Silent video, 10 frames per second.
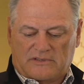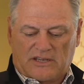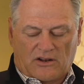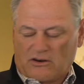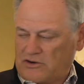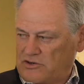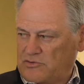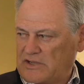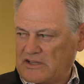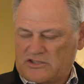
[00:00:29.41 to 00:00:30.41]
did all our due
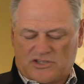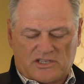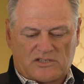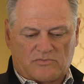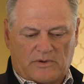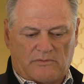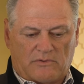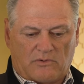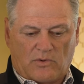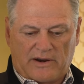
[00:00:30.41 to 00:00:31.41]
diligence. We
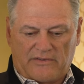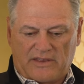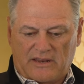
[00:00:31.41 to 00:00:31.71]
were aware that,